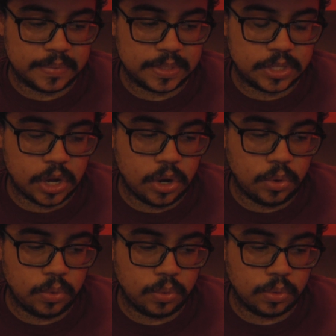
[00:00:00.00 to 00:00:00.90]

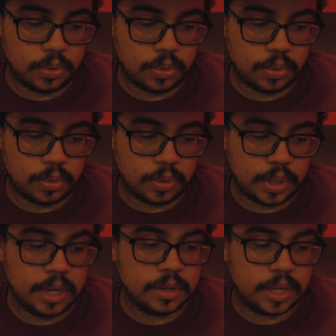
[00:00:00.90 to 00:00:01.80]
So
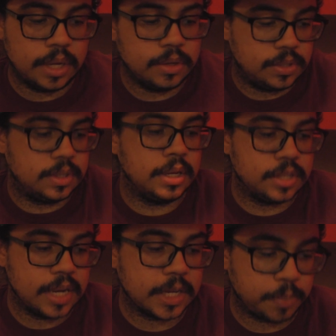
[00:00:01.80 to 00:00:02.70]
here's
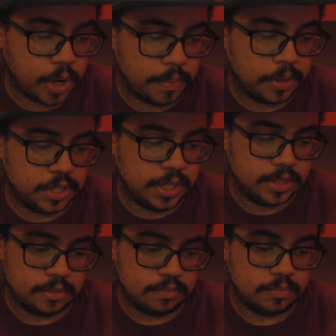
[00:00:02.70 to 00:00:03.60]
the next part about
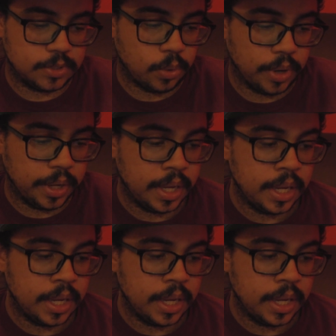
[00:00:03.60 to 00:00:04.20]
Jeannie's story.